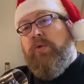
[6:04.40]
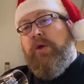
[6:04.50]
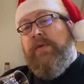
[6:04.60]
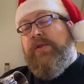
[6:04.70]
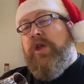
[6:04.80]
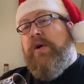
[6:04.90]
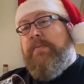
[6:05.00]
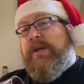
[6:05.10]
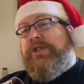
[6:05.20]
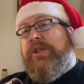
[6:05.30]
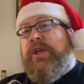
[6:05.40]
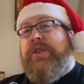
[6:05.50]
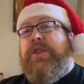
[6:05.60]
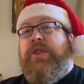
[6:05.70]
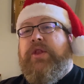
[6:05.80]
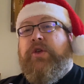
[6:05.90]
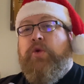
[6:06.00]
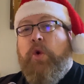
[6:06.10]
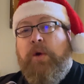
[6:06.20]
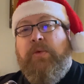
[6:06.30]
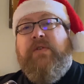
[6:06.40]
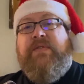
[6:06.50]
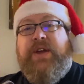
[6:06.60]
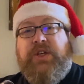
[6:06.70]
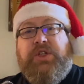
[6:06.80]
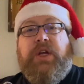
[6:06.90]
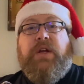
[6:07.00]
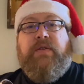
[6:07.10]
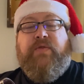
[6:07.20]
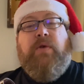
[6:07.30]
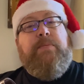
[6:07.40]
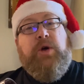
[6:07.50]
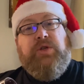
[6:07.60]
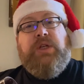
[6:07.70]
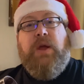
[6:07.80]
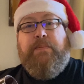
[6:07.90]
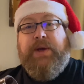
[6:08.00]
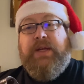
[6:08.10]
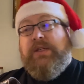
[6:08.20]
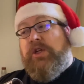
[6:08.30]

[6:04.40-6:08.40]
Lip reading: even though I mentioned that normal finishing for most companies,